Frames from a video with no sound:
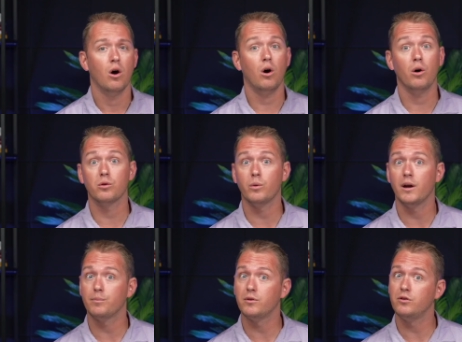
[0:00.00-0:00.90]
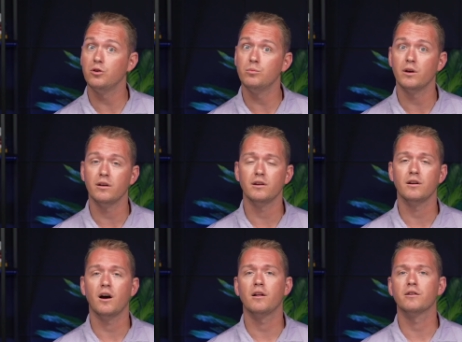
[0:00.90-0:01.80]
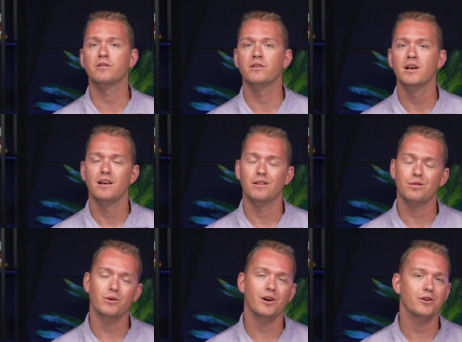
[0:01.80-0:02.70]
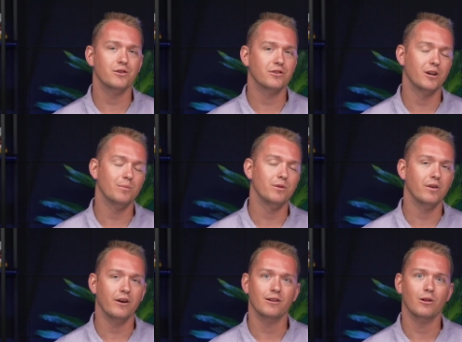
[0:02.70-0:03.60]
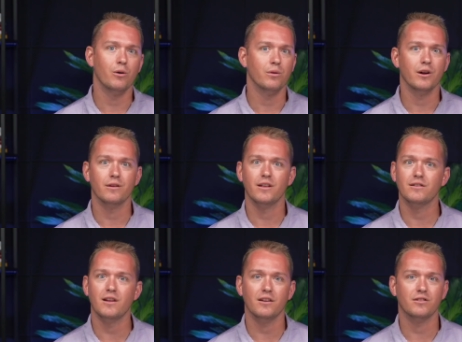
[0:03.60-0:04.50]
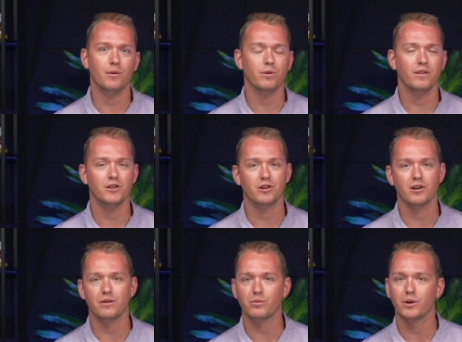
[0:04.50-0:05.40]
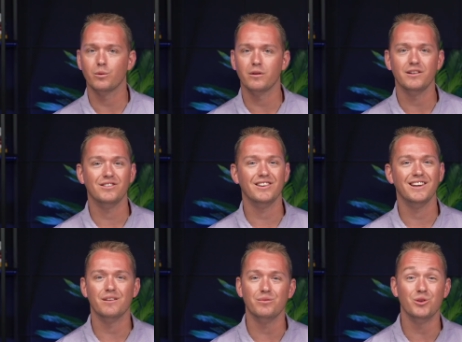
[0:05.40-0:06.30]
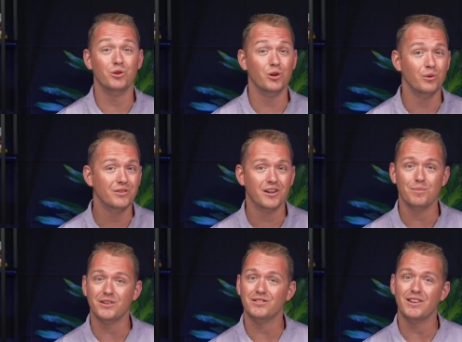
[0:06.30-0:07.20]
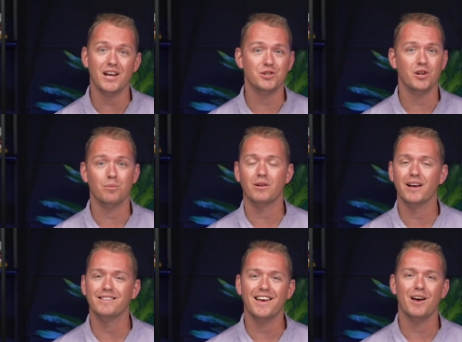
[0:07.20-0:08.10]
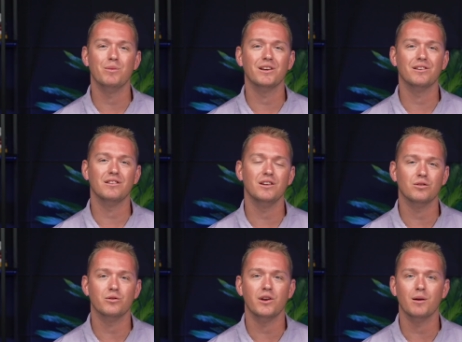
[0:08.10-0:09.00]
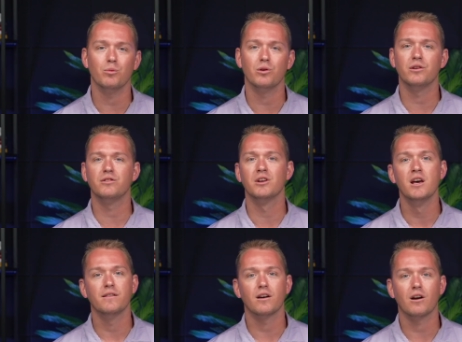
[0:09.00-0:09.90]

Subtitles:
all the way up to $2 million. And $300,000 is going to be very low there. That's not something that you're going to frequently see. And if you do, it's going to be snatched up like that because these are neighborhoods that are